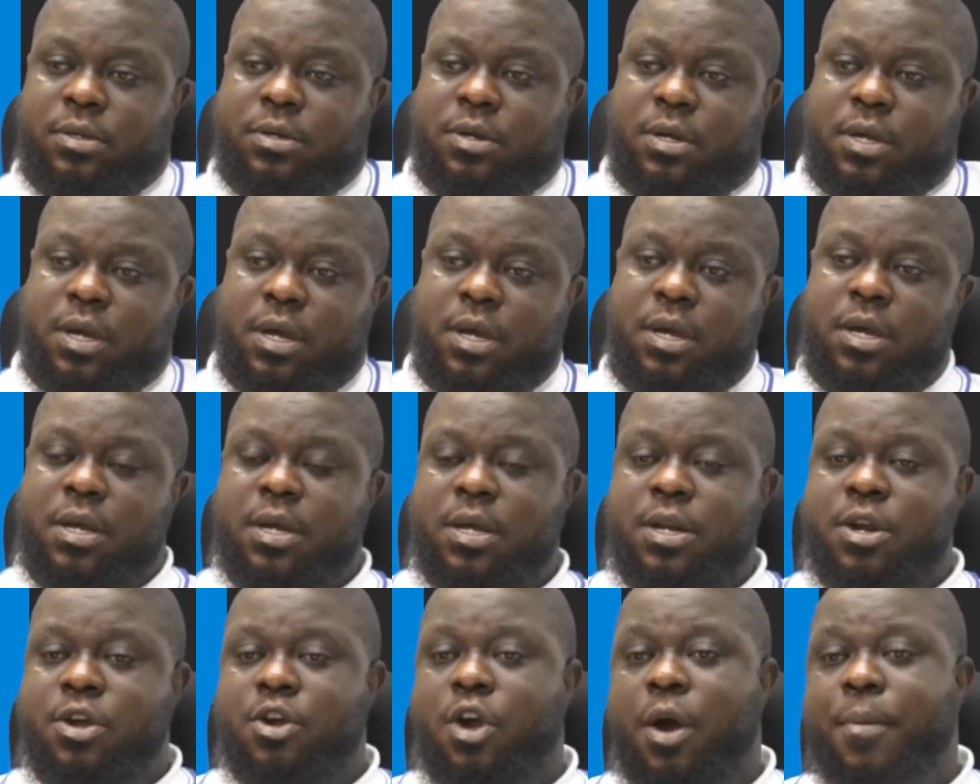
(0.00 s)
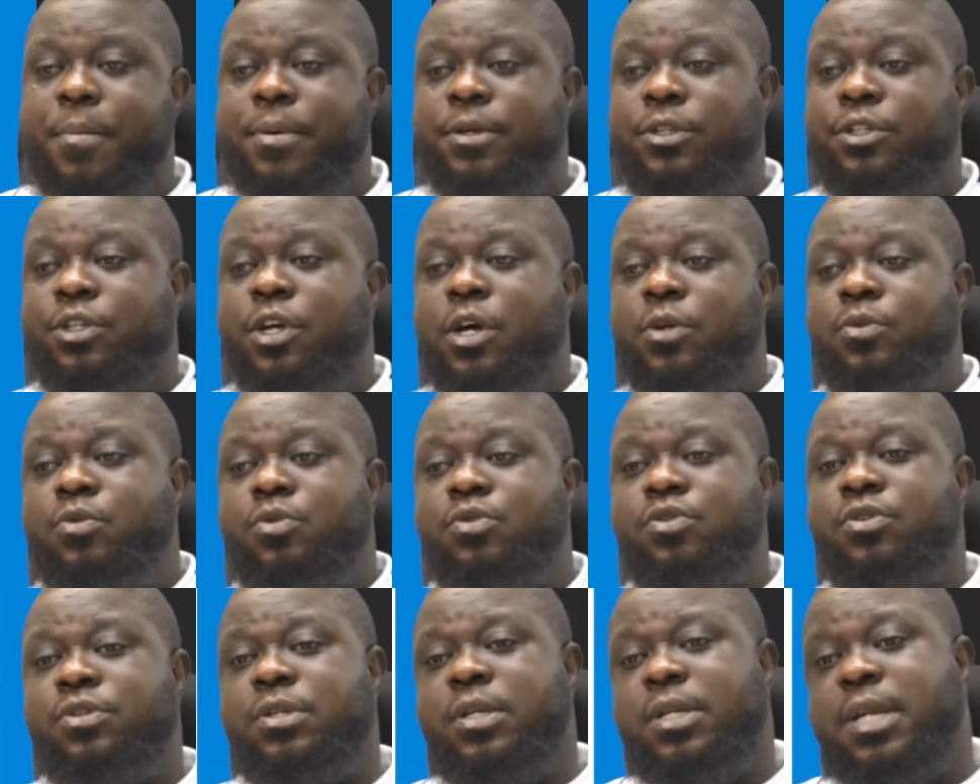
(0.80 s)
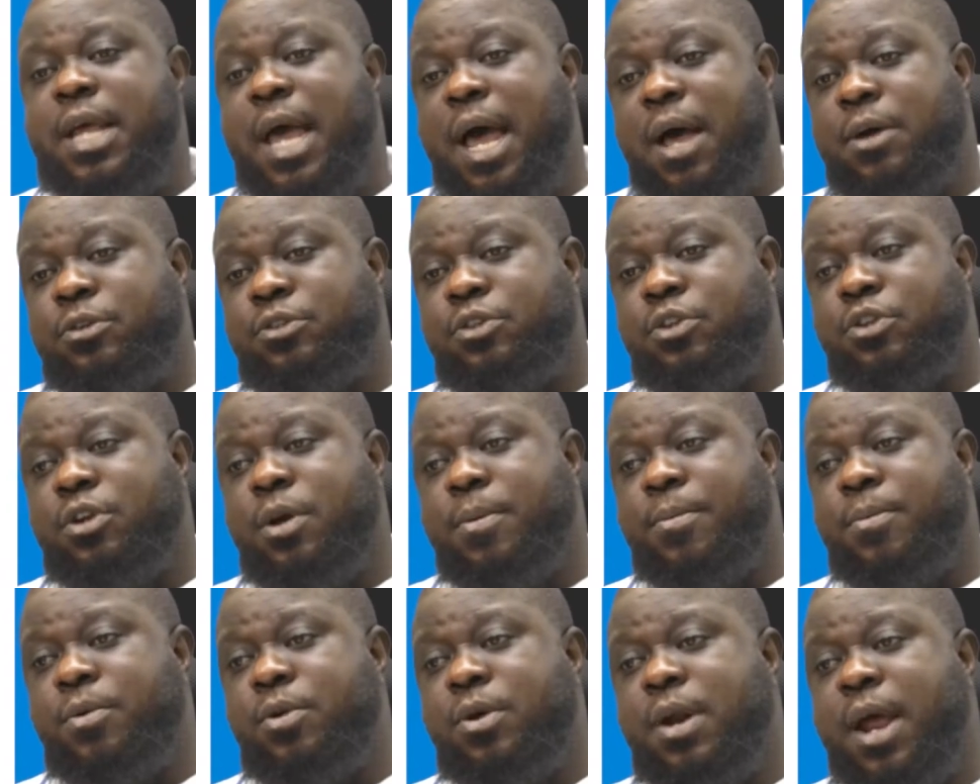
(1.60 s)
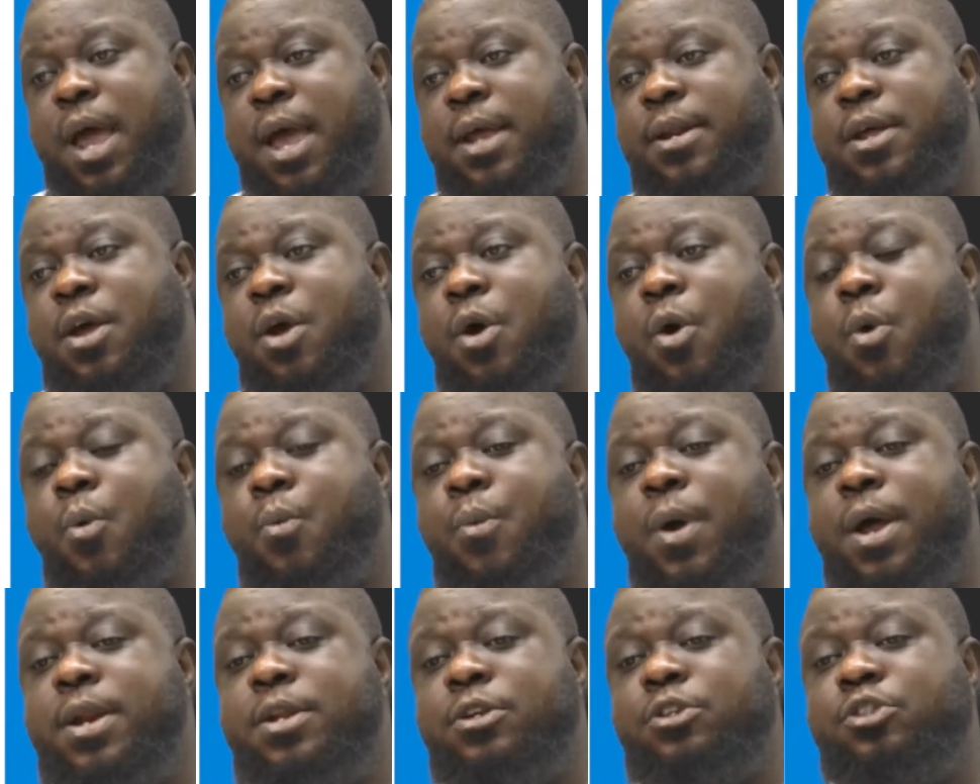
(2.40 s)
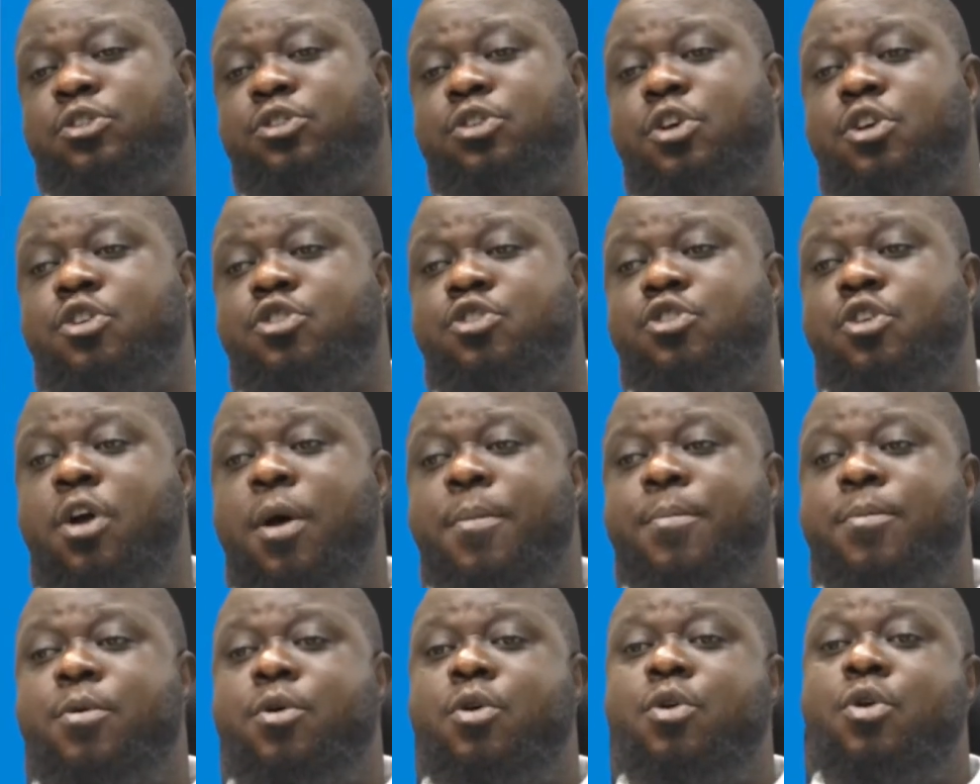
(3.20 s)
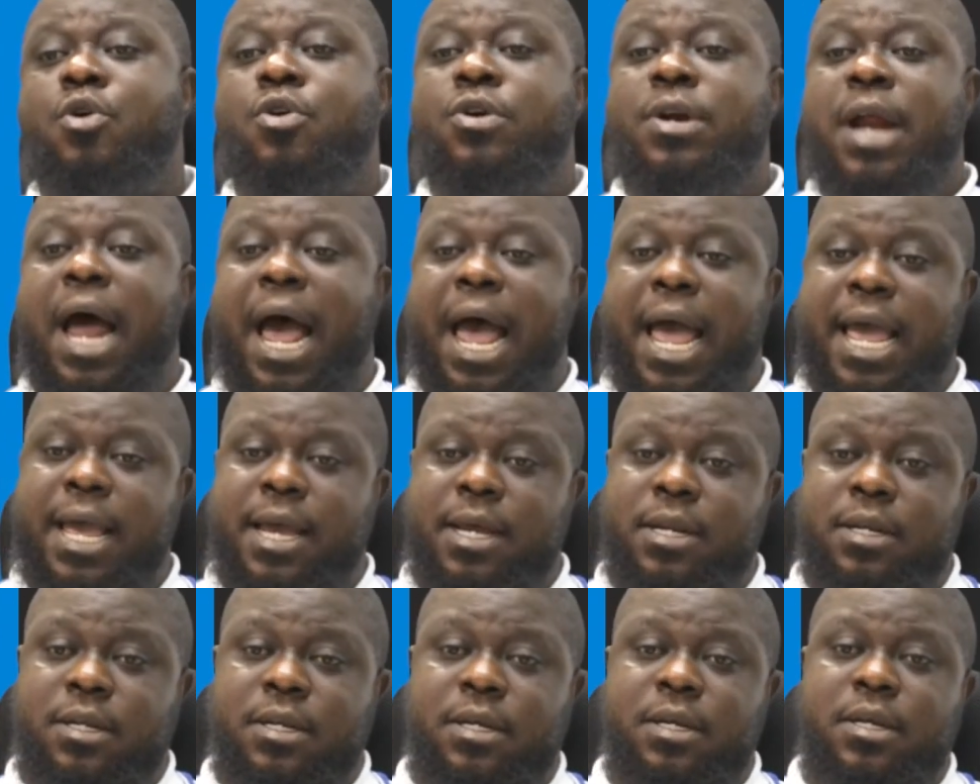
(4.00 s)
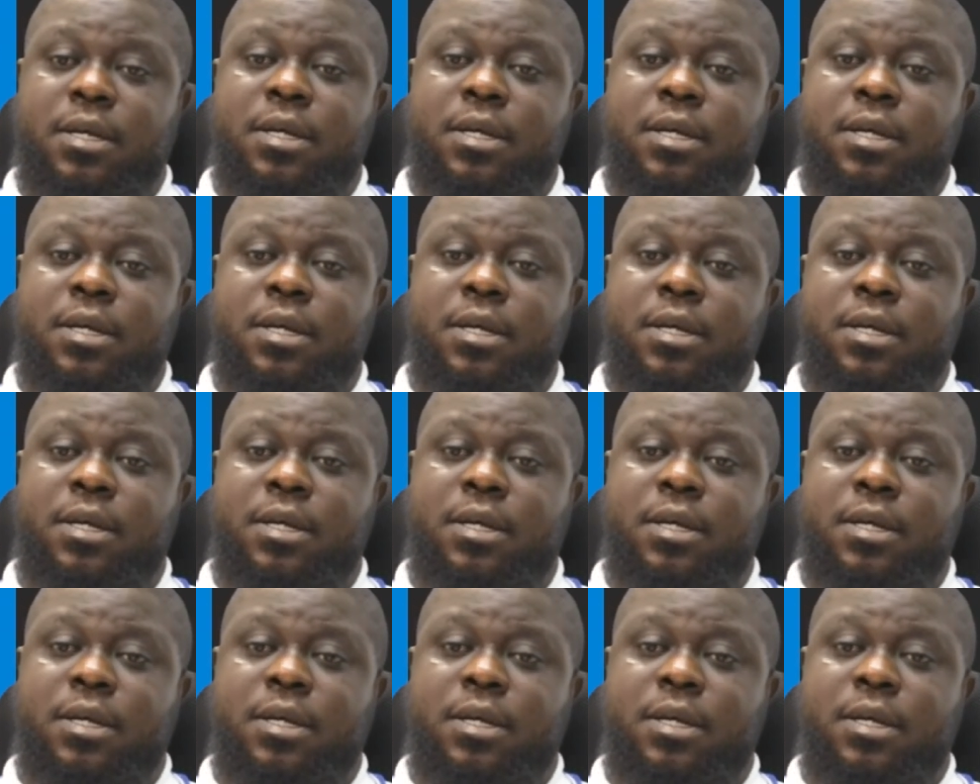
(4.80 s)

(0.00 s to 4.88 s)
Okay? The common salt we use in the house, sodium chloride. When the sodium chloride